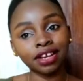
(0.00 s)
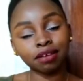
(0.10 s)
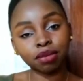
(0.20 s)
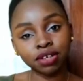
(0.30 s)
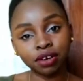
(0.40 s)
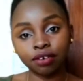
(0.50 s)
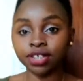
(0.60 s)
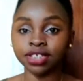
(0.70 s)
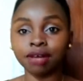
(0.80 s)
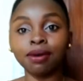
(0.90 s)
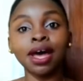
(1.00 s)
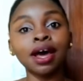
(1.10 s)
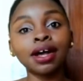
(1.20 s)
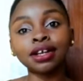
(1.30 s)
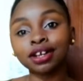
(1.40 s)
a little bit dressed up,
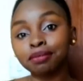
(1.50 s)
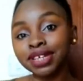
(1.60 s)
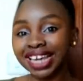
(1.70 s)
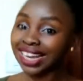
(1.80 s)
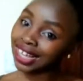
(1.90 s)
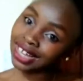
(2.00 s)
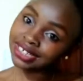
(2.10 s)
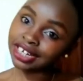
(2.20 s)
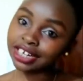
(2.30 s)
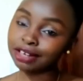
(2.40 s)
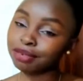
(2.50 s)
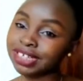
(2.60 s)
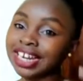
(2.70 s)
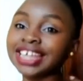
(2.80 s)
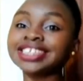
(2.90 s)
a little bit elegant, a little
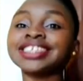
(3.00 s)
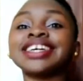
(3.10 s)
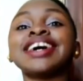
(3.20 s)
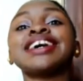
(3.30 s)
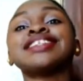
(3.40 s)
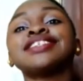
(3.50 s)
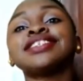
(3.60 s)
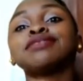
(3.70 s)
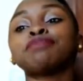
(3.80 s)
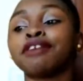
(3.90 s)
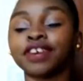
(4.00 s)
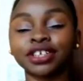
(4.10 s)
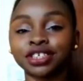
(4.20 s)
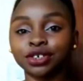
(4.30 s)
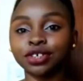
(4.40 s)
bit classy, this is
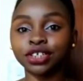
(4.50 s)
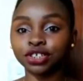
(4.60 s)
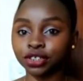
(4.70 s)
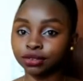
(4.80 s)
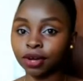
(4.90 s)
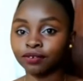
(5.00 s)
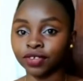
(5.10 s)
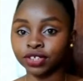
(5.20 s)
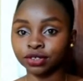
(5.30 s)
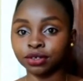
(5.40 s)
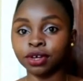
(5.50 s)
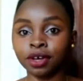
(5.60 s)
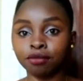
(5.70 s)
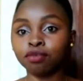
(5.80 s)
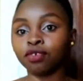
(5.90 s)
perfect. So you can choose one of the two.
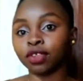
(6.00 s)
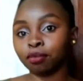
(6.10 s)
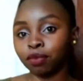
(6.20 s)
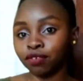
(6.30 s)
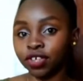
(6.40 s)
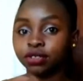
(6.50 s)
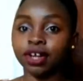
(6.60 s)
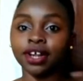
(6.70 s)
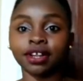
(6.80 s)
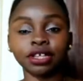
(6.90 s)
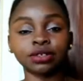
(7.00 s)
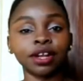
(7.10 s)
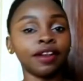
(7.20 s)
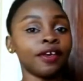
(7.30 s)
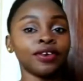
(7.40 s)
Before the previous one and this
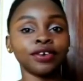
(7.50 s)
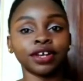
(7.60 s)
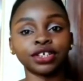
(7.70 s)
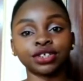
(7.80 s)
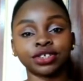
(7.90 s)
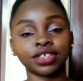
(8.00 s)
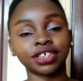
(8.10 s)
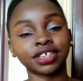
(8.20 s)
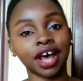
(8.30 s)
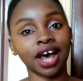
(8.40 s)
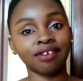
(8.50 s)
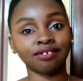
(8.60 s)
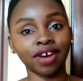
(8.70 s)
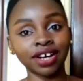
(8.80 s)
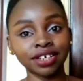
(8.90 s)
one, you can choose and just have
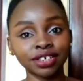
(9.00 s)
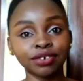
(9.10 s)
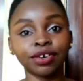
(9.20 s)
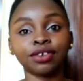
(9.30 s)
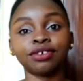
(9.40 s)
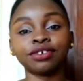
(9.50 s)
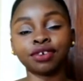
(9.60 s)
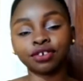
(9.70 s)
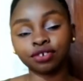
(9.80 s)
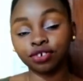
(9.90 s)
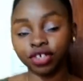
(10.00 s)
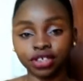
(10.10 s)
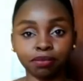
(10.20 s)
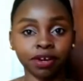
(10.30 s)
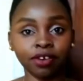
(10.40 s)
one when you just want to
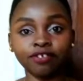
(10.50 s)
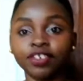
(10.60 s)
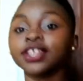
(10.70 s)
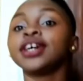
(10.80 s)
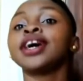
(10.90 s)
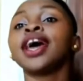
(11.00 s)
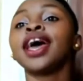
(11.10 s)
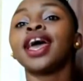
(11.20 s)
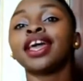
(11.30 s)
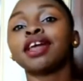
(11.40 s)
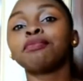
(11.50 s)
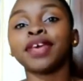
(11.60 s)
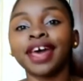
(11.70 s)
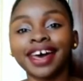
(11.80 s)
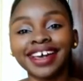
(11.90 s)
dress up an outfit and
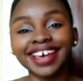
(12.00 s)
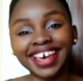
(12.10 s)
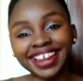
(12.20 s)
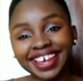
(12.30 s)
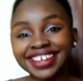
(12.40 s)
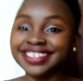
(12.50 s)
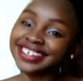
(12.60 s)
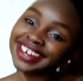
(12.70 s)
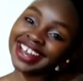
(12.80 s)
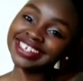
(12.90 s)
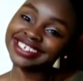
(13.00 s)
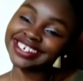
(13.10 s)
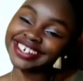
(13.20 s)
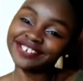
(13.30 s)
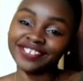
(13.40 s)
appear elegant and
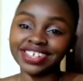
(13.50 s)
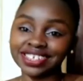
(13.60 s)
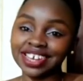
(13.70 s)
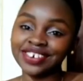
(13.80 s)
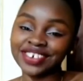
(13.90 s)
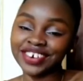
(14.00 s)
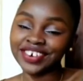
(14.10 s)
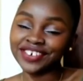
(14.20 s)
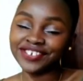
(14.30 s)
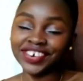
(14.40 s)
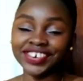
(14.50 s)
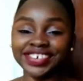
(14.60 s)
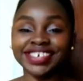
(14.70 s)
classy, if that's the look you're going for.